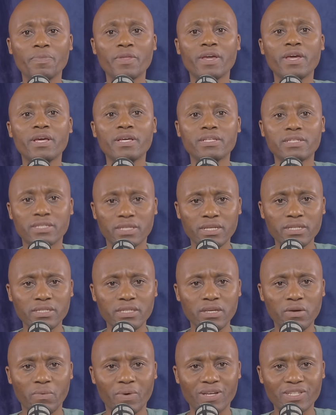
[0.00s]
since he
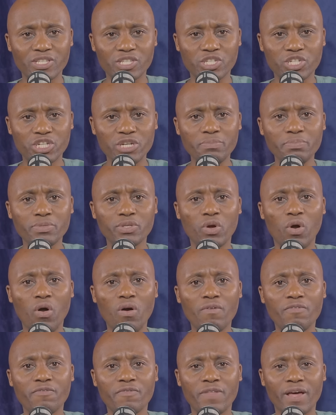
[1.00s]
was stripped
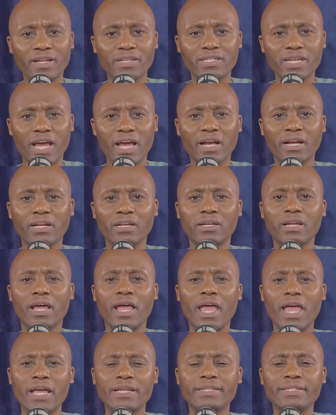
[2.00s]
of that title
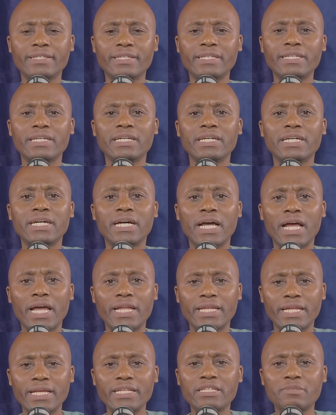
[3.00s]
and and
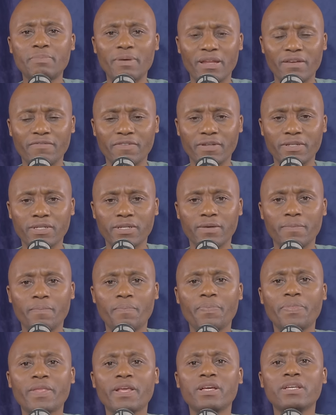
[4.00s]
its benefit.
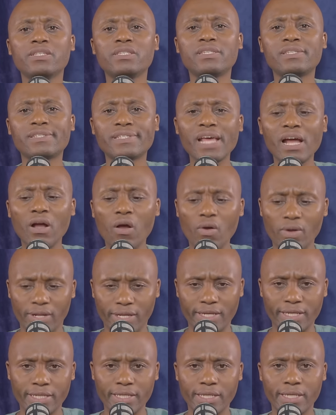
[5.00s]

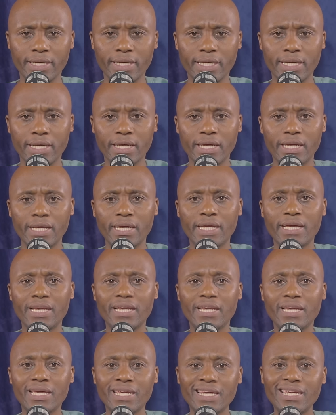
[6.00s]
Secondly,
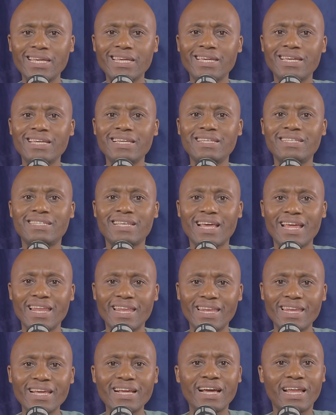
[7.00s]
he is a
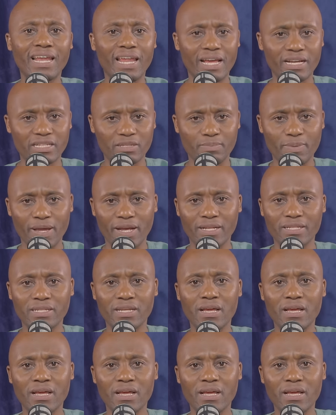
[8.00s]
legal expert,